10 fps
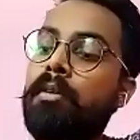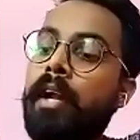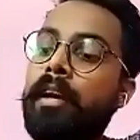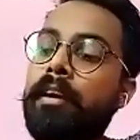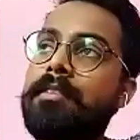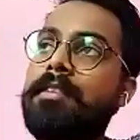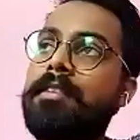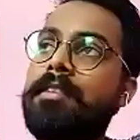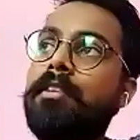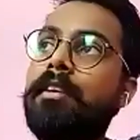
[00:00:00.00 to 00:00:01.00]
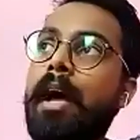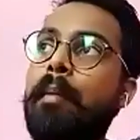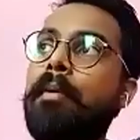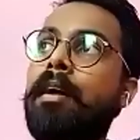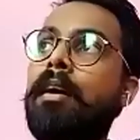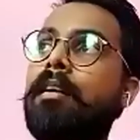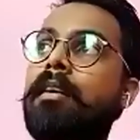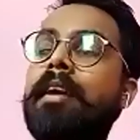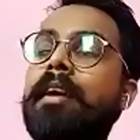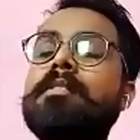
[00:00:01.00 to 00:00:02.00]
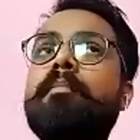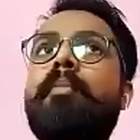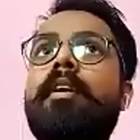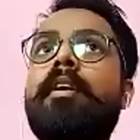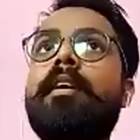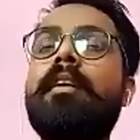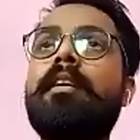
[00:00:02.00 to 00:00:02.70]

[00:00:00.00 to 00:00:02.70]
that it is never the camera that is important.